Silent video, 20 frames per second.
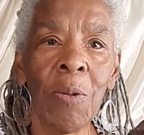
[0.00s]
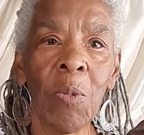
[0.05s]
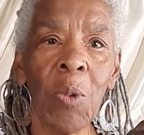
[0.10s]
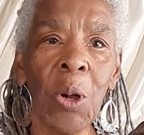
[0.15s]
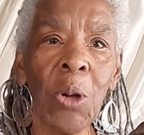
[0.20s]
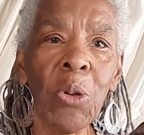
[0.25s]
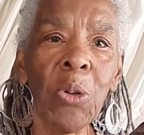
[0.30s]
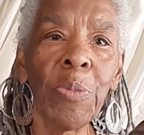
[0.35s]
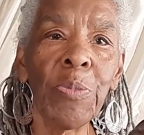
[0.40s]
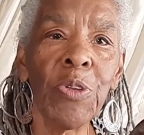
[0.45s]

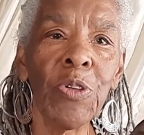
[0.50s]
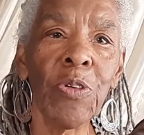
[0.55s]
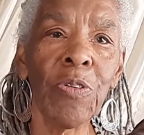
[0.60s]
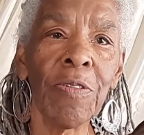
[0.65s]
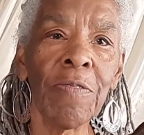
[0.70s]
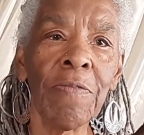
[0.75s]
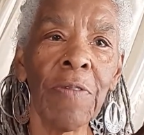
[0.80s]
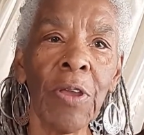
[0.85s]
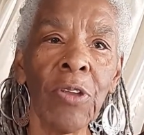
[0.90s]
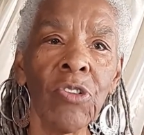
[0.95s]
Welcome to
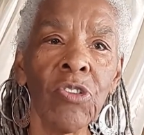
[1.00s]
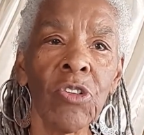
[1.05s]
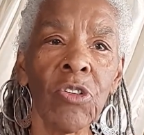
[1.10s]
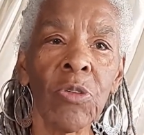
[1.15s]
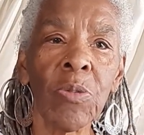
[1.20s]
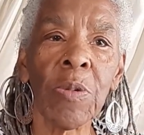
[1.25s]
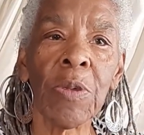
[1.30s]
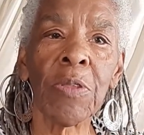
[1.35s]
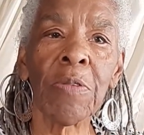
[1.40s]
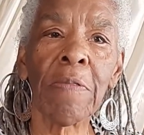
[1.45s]
Adventures
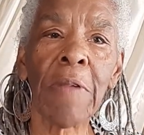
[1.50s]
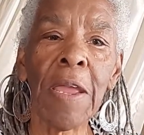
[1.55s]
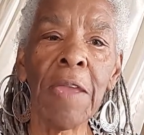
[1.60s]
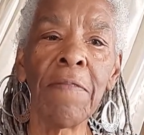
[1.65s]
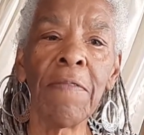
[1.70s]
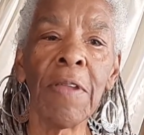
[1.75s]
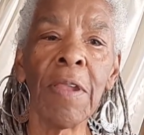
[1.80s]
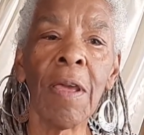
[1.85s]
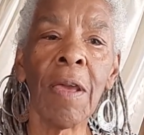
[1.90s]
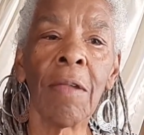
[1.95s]
with
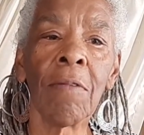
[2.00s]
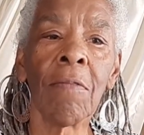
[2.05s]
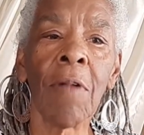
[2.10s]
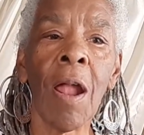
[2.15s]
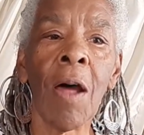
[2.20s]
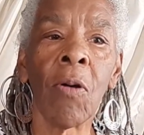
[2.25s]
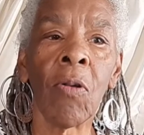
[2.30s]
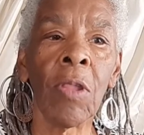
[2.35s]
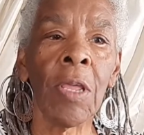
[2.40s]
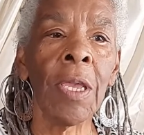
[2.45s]
Raven and
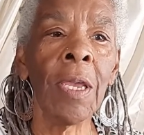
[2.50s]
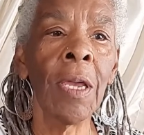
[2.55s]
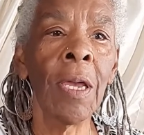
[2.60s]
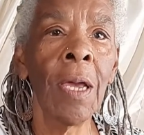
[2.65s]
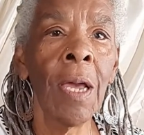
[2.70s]
Rowley.